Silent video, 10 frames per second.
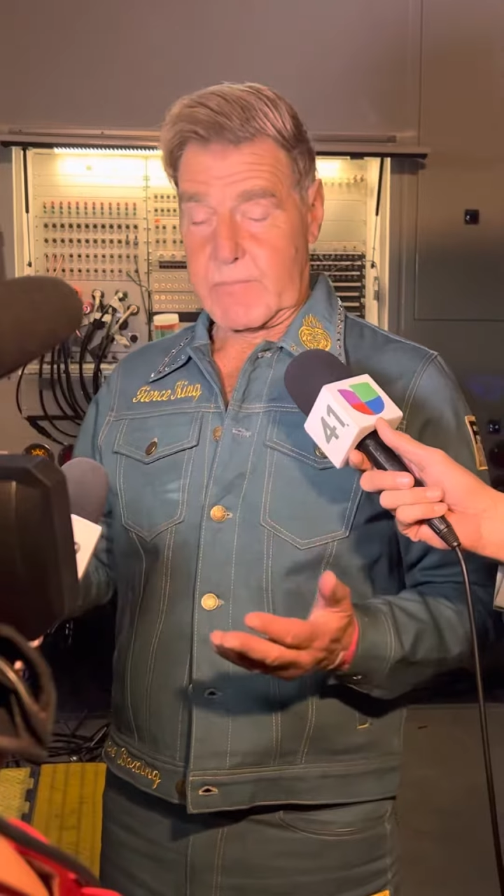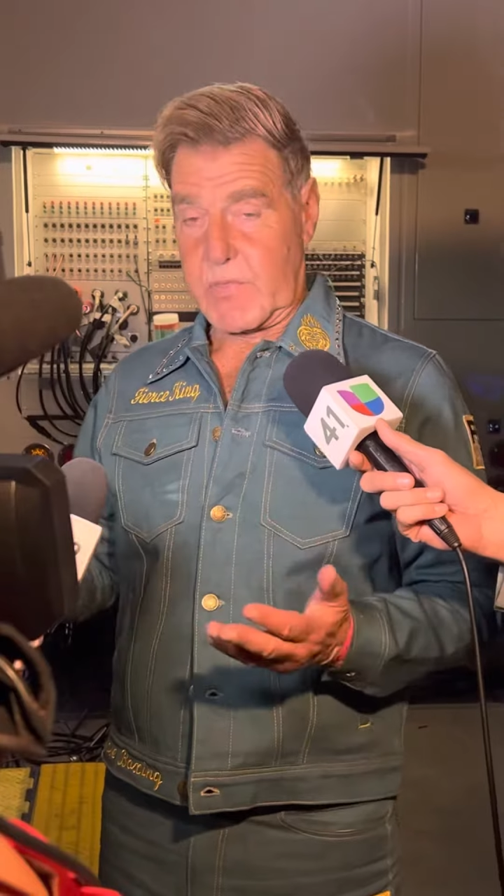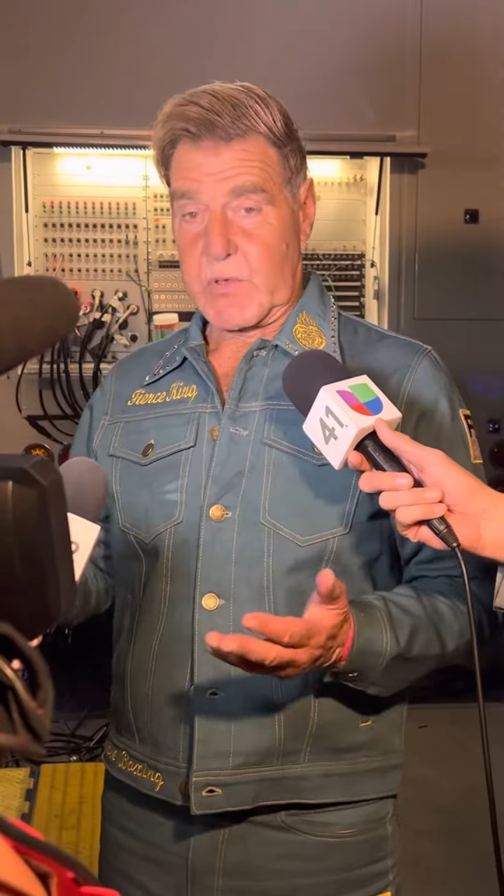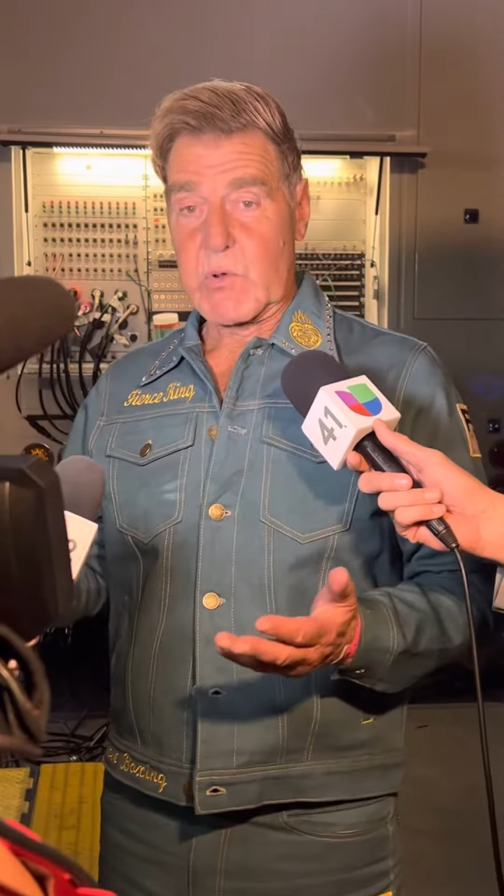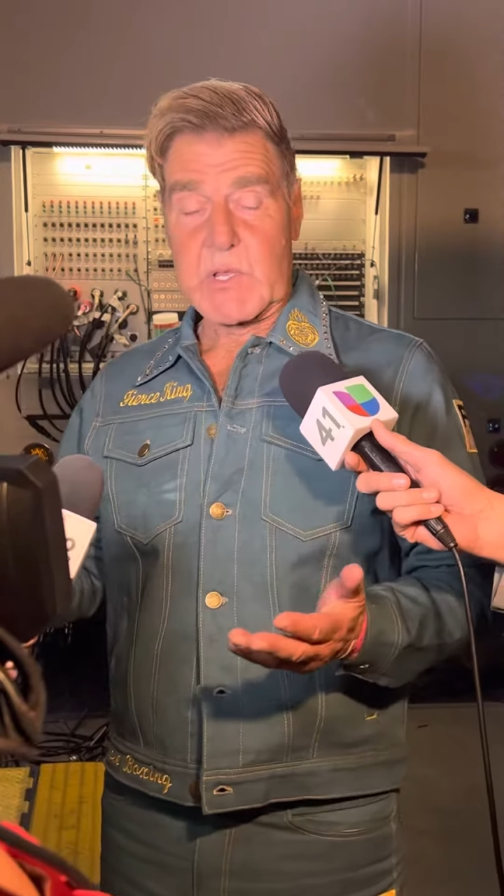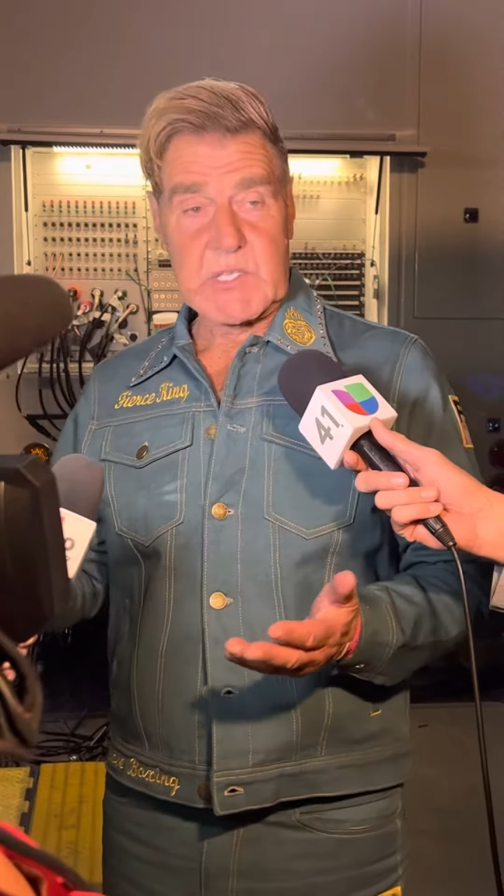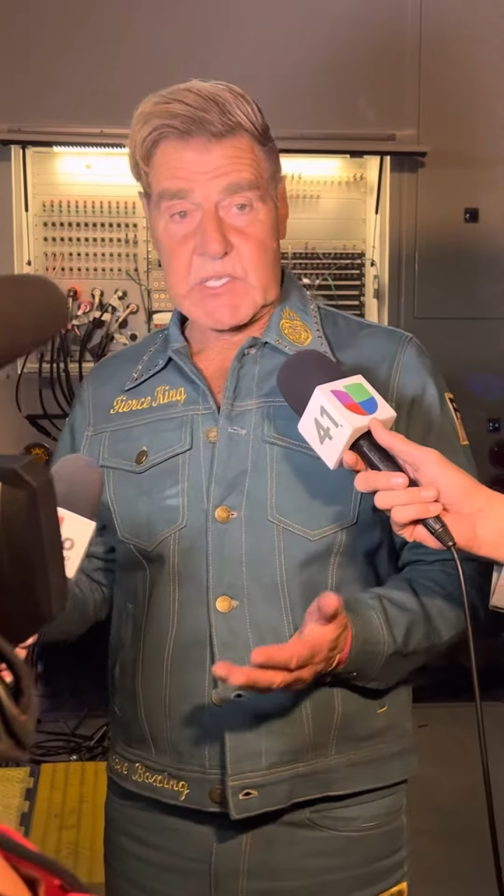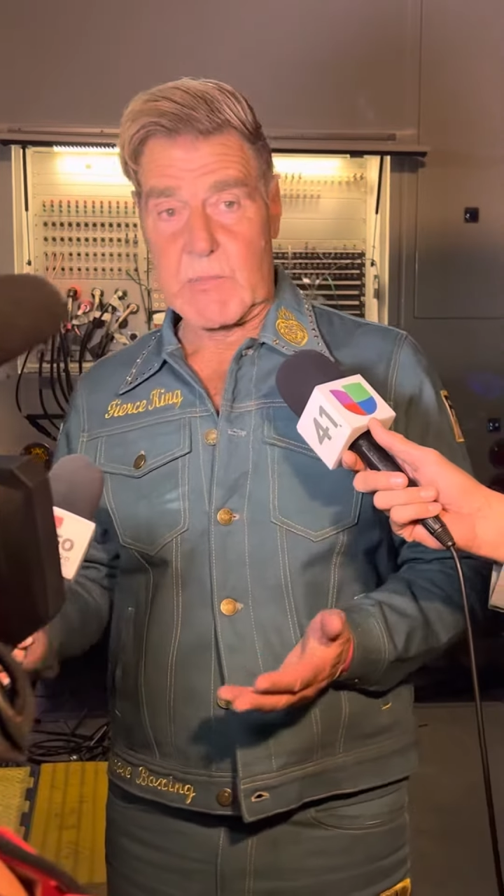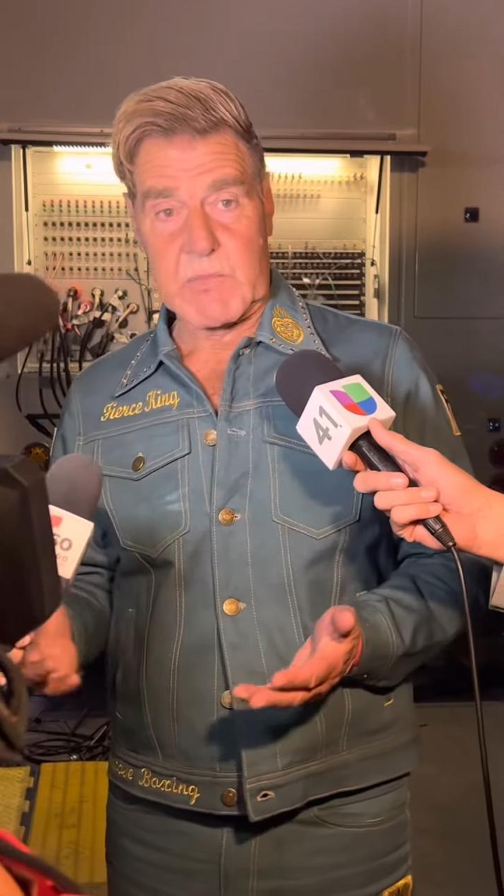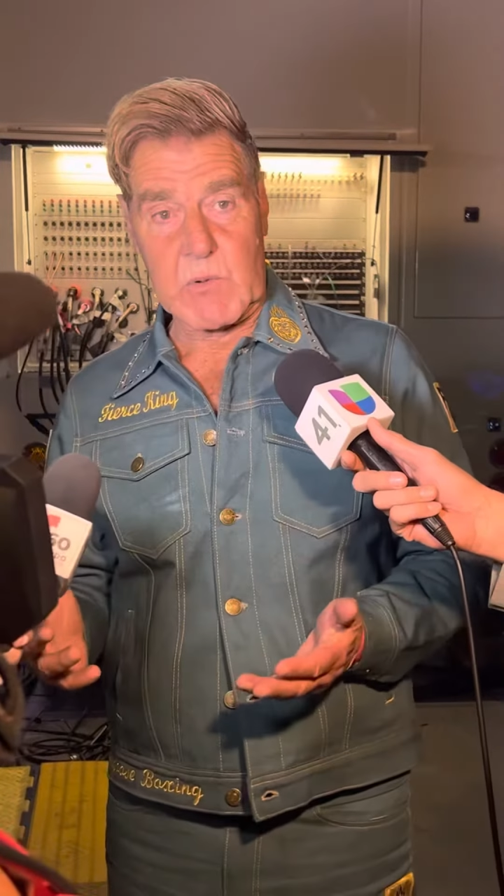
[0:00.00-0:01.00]
30
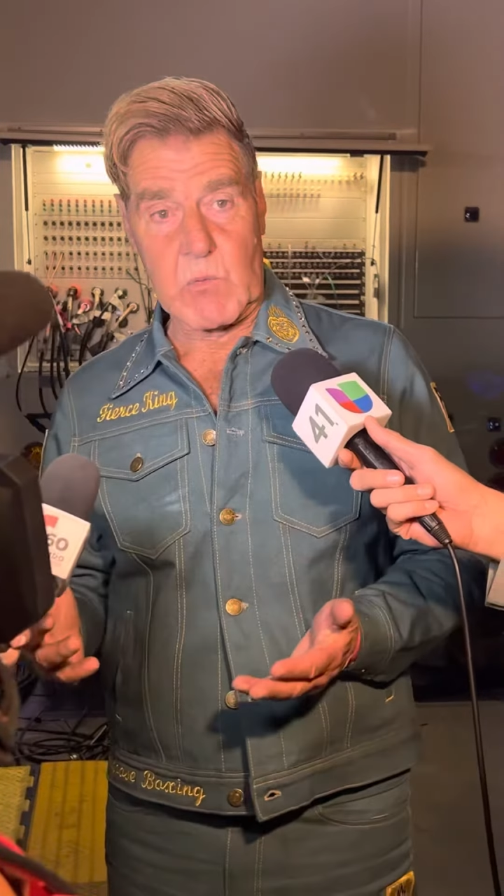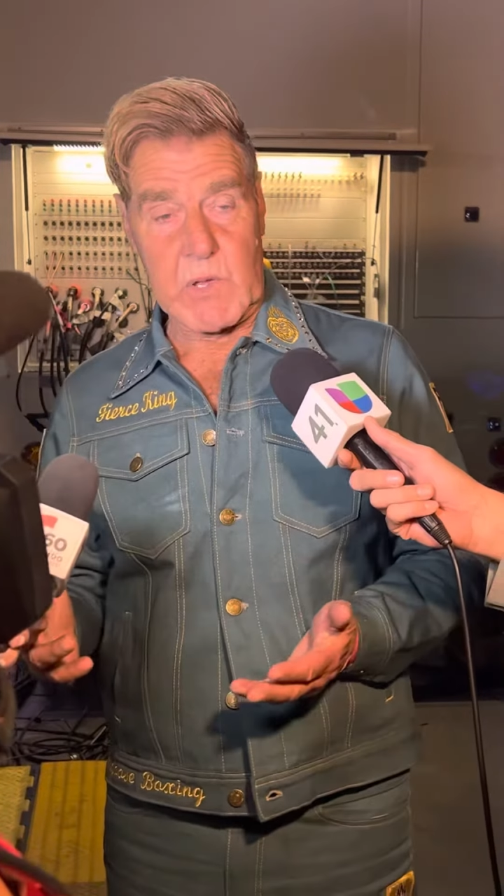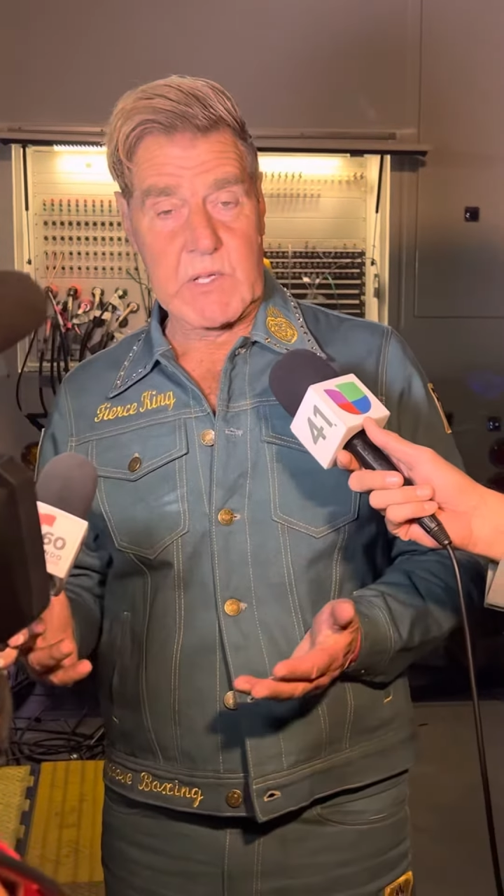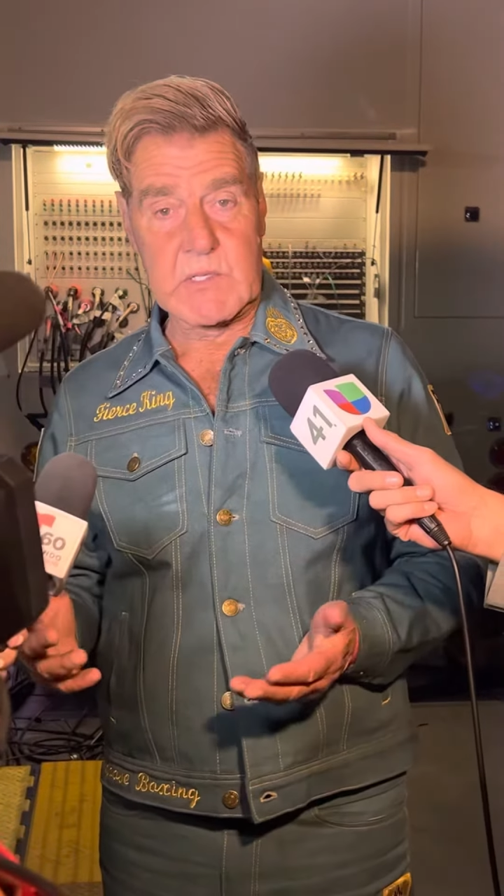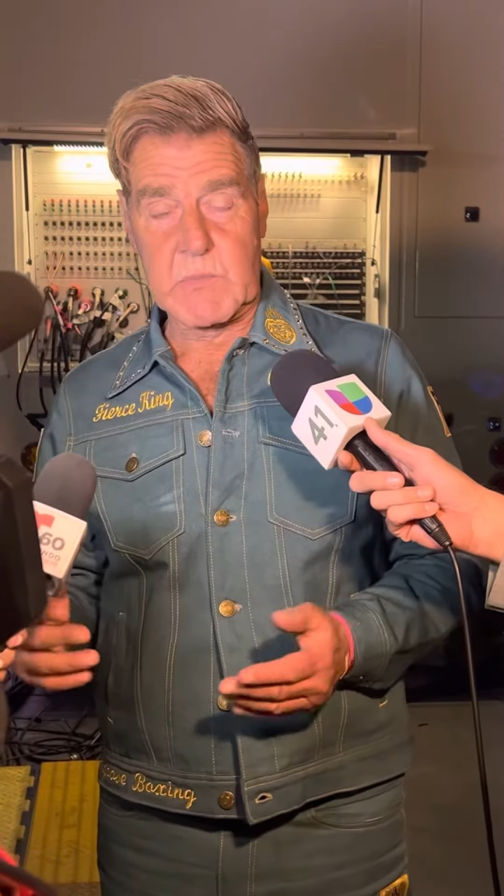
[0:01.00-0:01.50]
something wins,